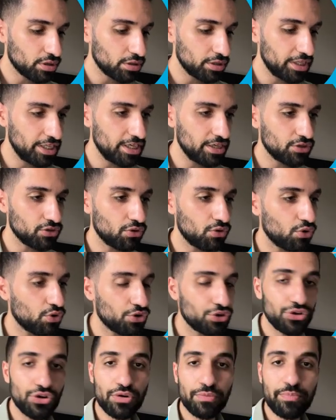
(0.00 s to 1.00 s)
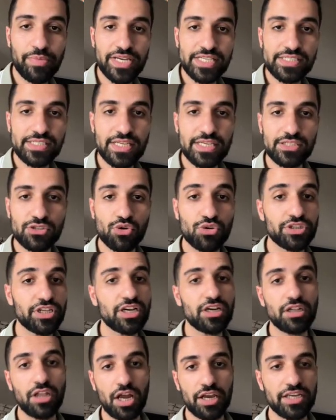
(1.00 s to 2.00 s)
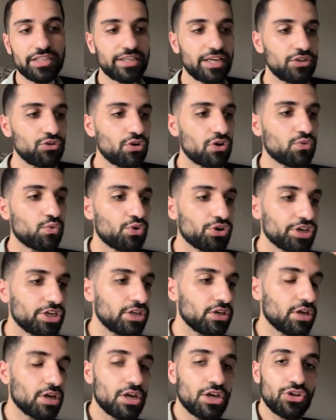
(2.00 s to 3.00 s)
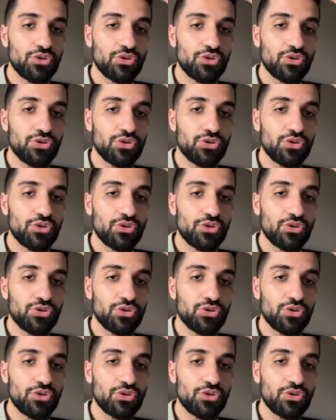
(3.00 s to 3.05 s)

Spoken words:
need or your business or the client that you are working,